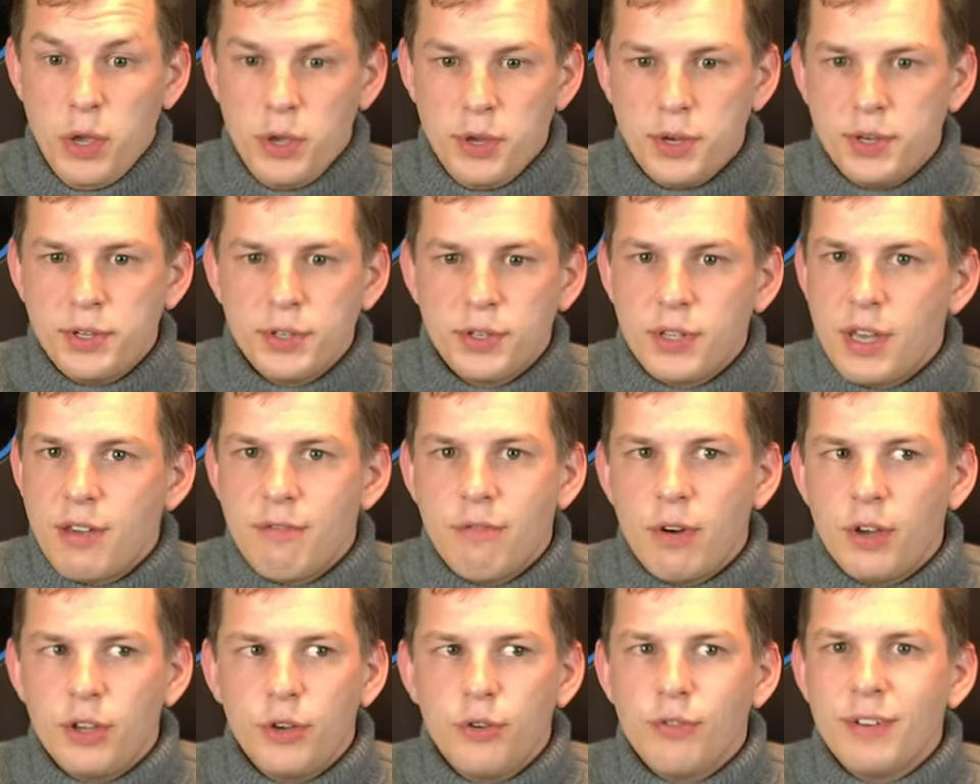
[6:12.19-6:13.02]
You can say,
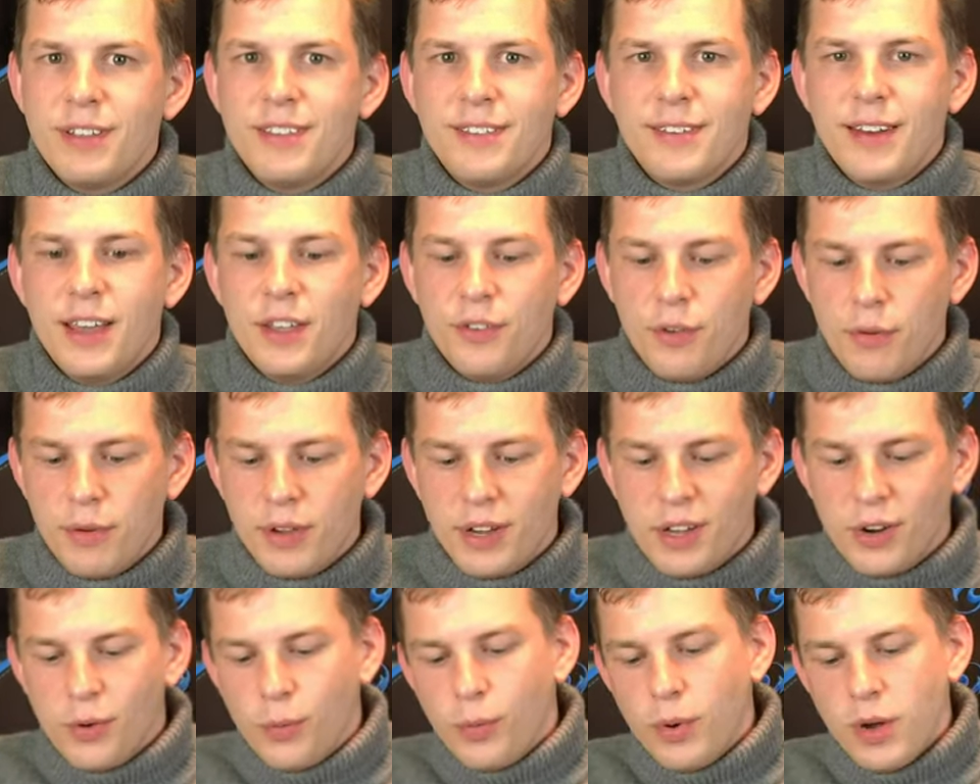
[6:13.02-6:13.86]
right, your internet is
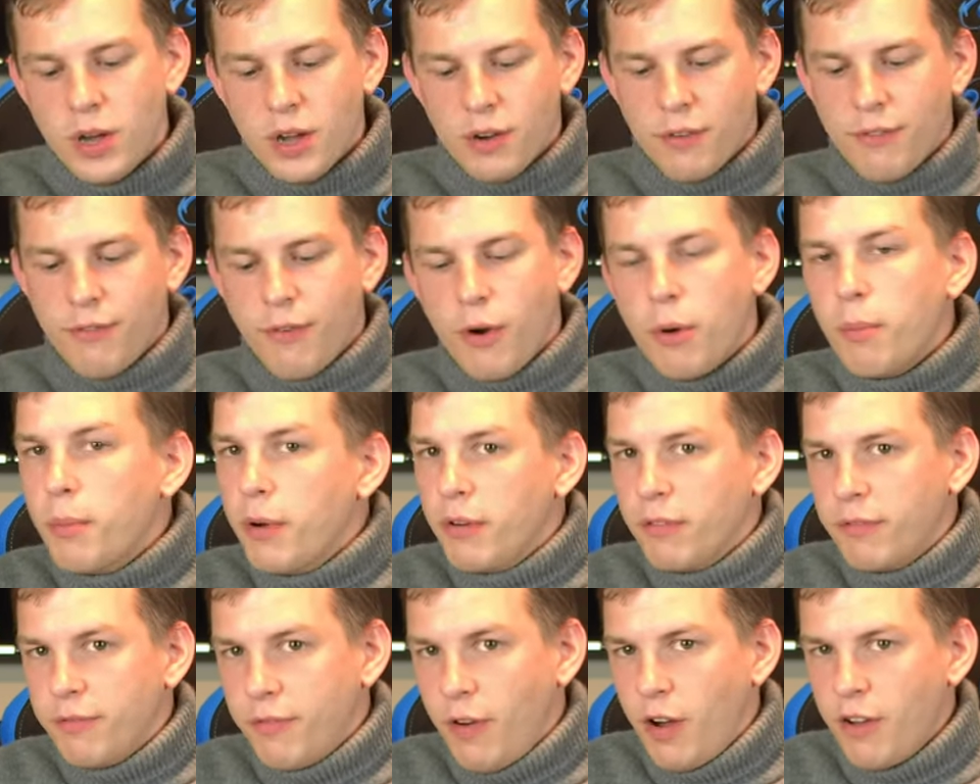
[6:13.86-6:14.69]
only going to work
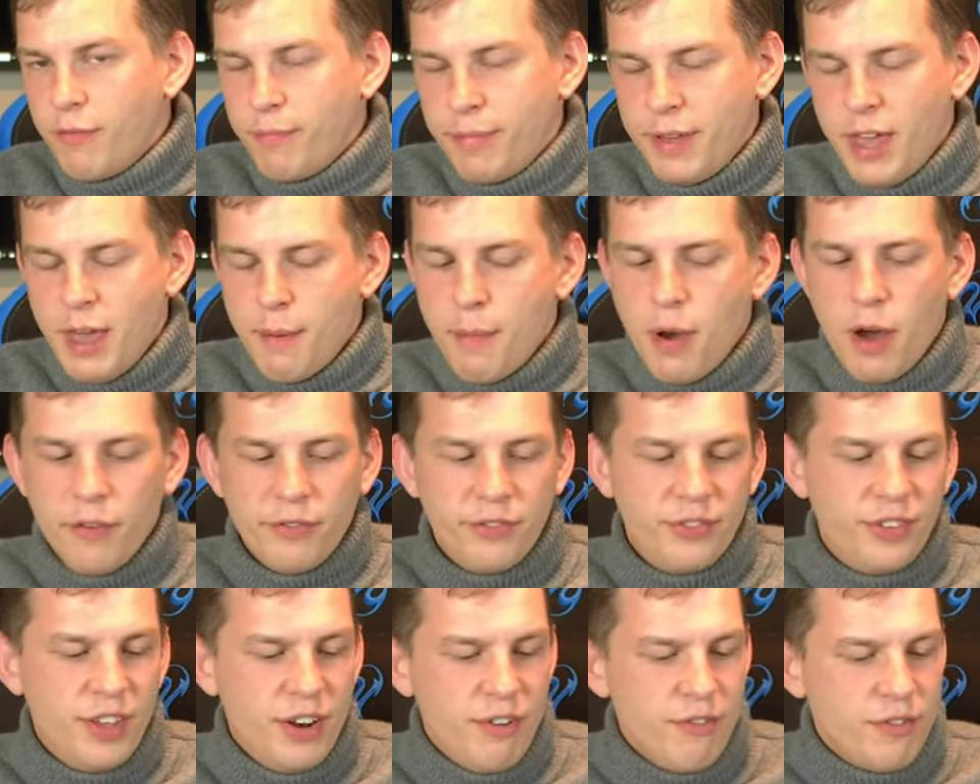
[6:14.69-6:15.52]
from 5 pm
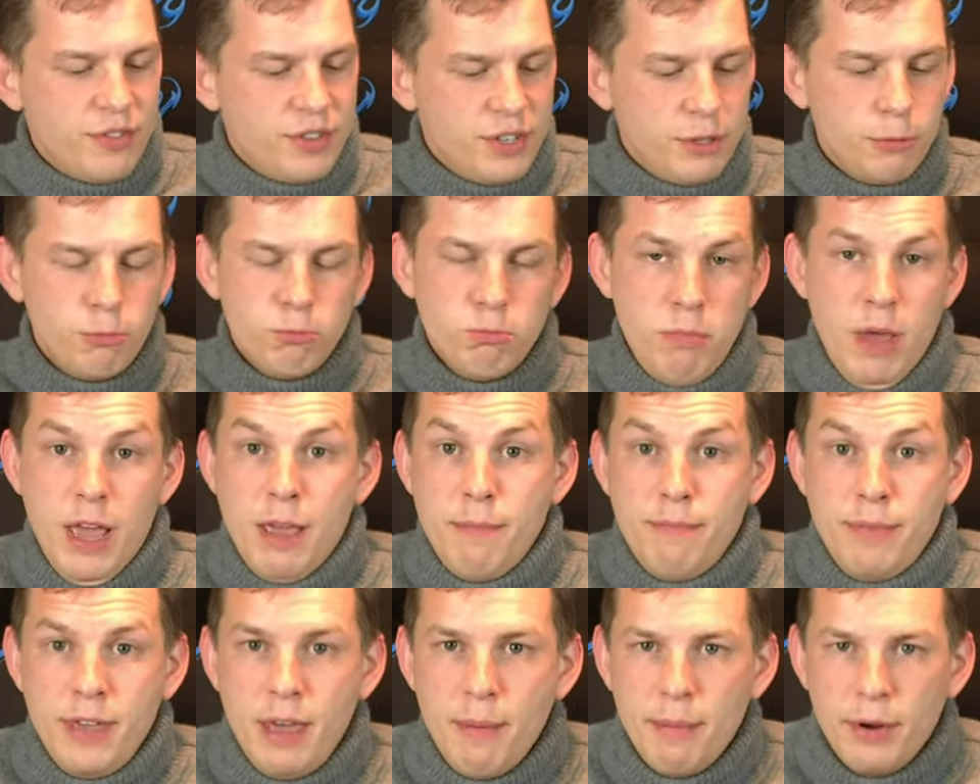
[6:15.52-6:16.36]
after dinner until
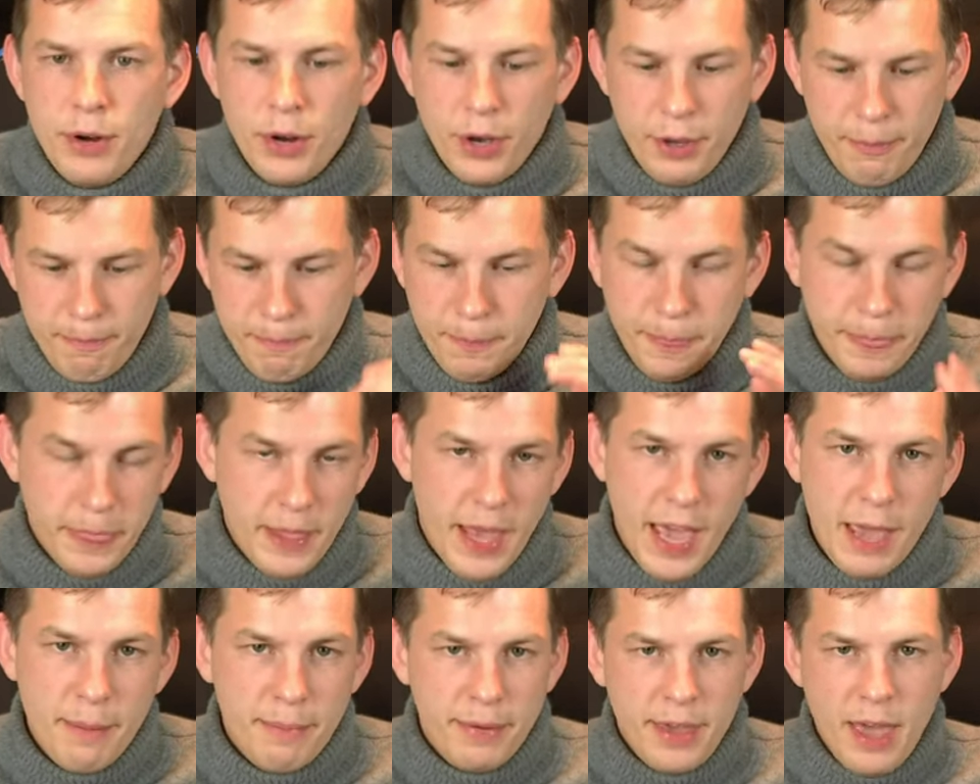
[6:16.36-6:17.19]
8 pm at night.
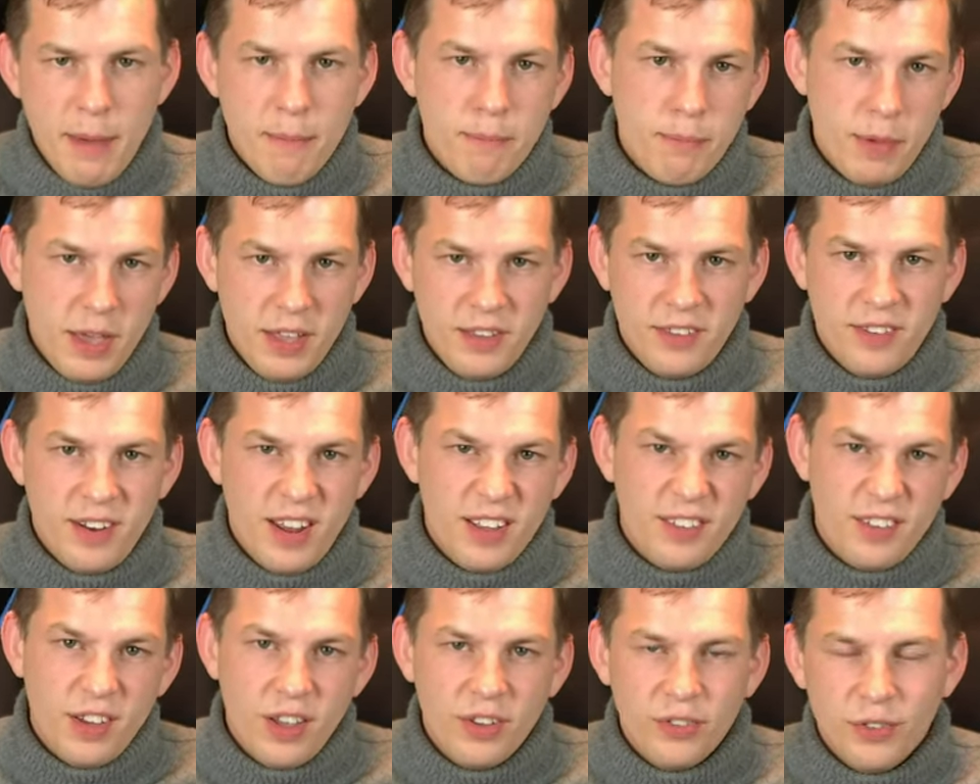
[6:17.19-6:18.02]
8 pm,
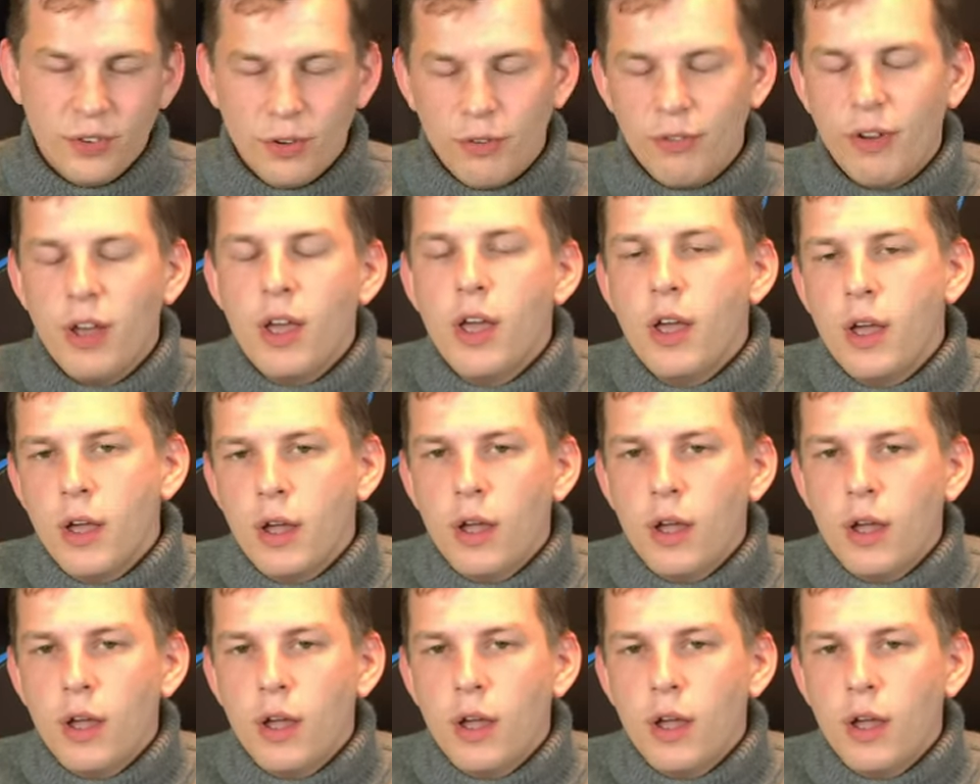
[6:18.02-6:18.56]
internet turns off.